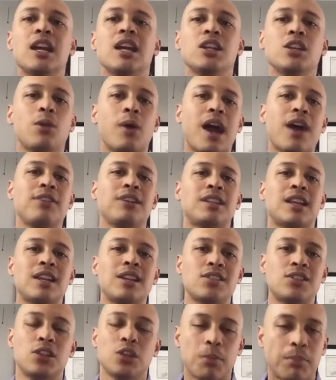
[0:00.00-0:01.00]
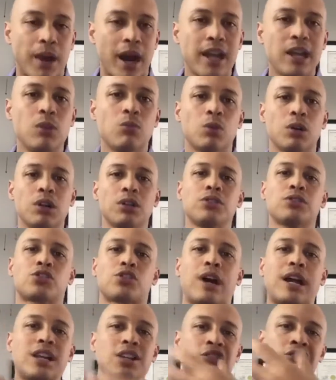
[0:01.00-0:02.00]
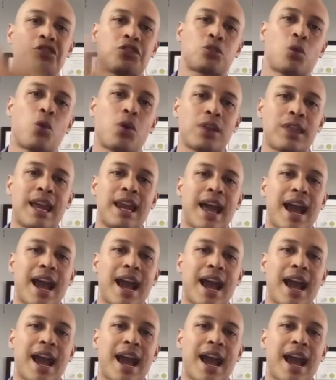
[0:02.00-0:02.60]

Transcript: you have a tendency your body will try to store that